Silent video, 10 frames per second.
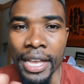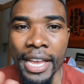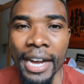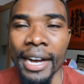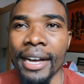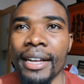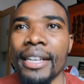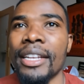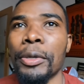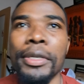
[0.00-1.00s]
Yeah,
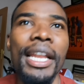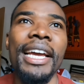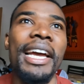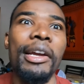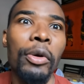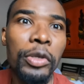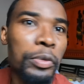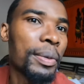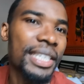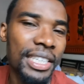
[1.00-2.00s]
not like I go
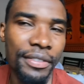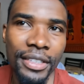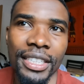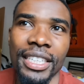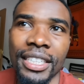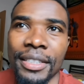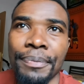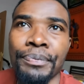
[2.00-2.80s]
to party every day.